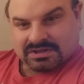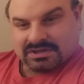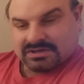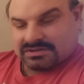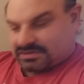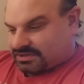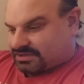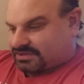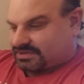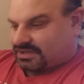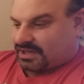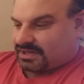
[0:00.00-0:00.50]
It's
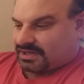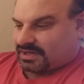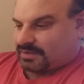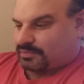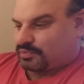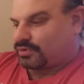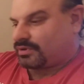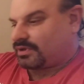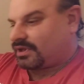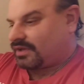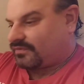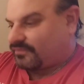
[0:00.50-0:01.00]
this thing they
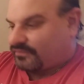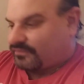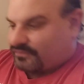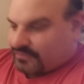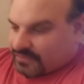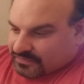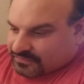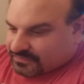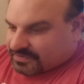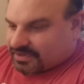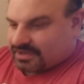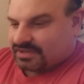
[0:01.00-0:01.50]
put like
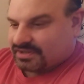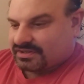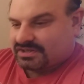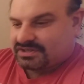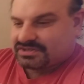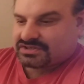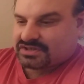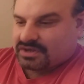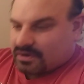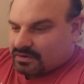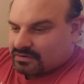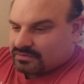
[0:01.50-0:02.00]
50 of
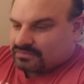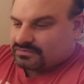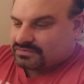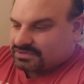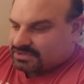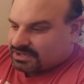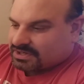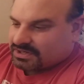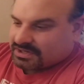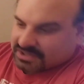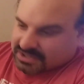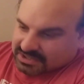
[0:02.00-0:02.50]
these
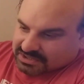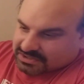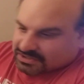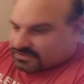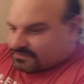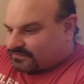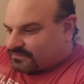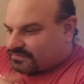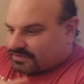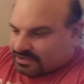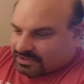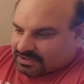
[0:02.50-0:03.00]
cones in and they
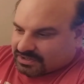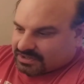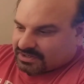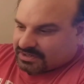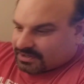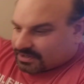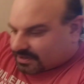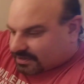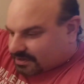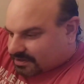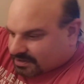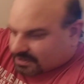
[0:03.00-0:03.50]
just fill it
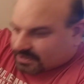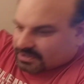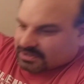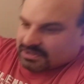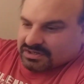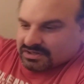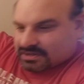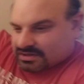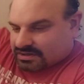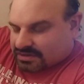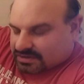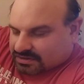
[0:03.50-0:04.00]
and then
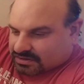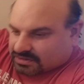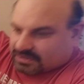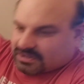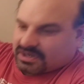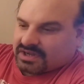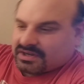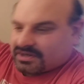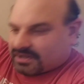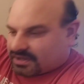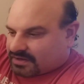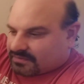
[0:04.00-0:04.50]

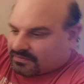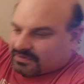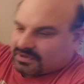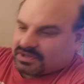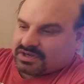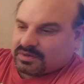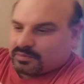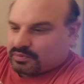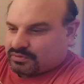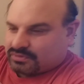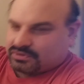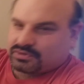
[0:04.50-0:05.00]
kind of give it a
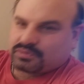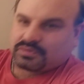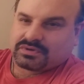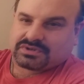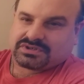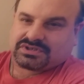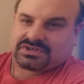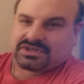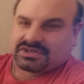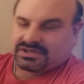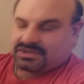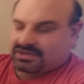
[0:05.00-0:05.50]
couple
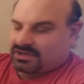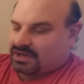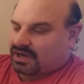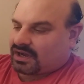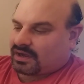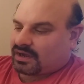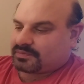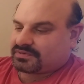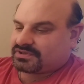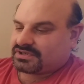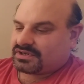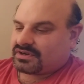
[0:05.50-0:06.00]
twists and it
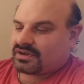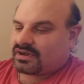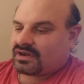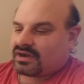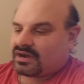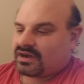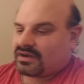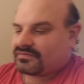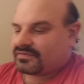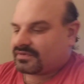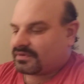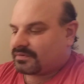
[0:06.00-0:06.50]
tops it
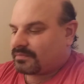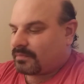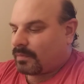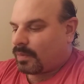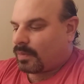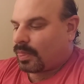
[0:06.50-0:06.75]
off. And